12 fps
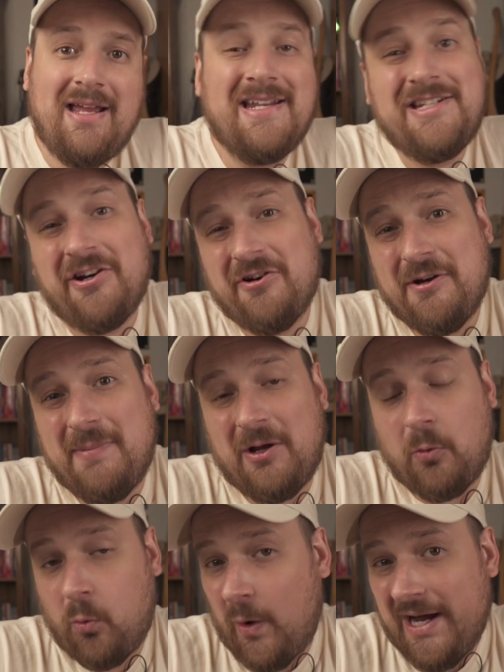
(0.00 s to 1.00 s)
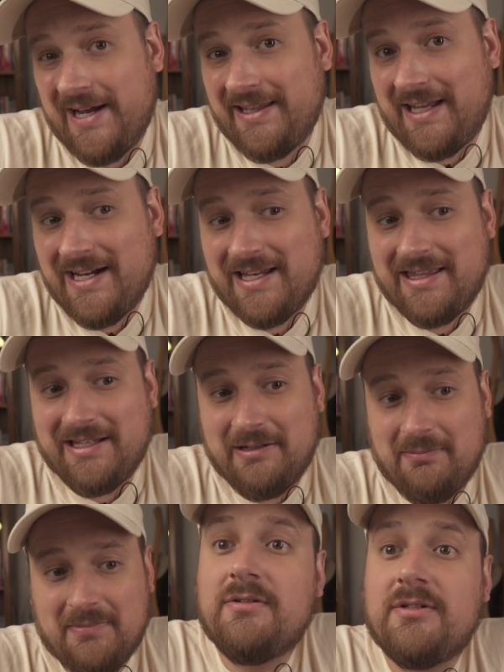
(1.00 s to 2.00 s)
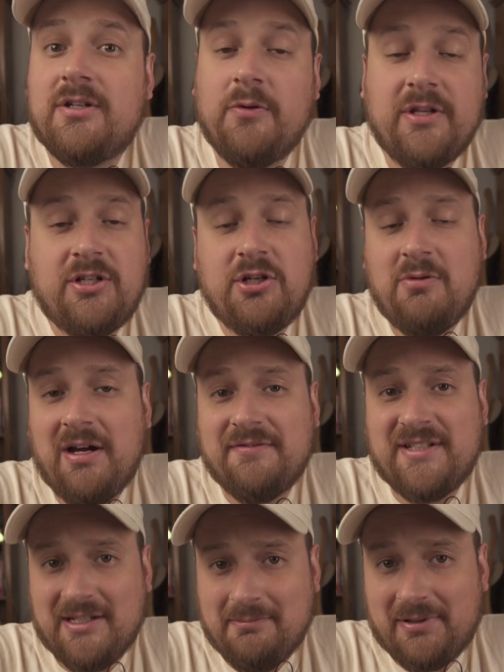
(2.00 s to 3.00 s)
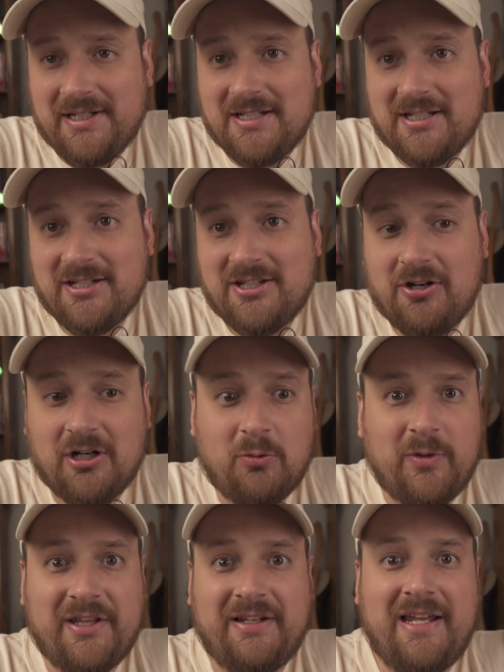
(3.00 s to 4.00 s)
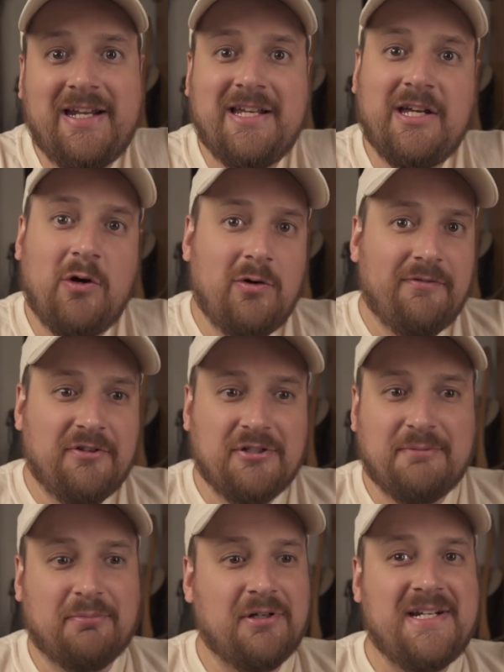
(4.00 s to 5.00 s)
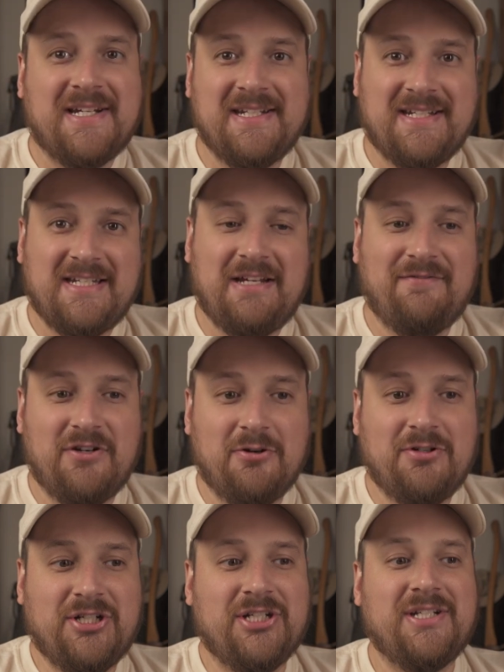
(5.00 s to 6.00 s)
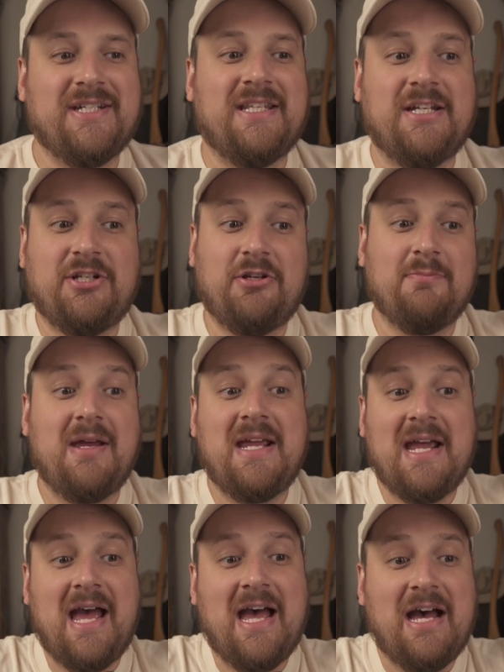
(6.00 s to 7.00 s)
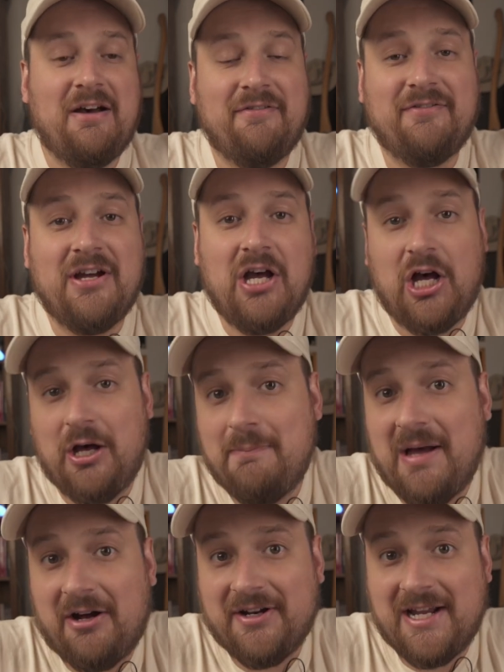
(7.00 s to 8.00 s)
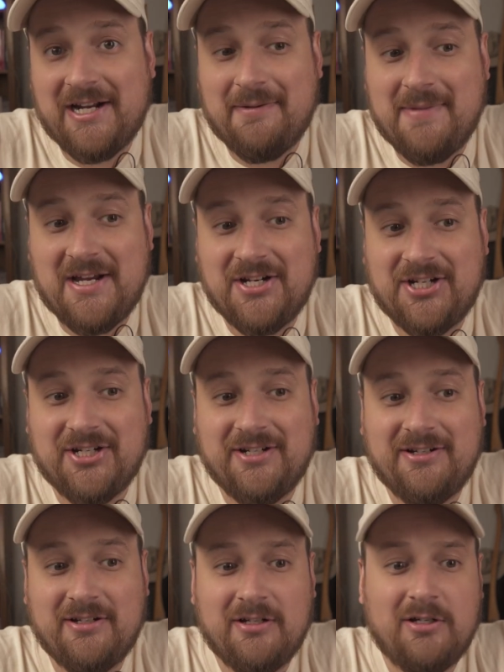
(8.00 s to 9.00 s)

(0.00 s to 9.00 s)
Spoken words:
and talk about why I like them, so that you have some place to start with letting go of those preconceived notions that you may have about animation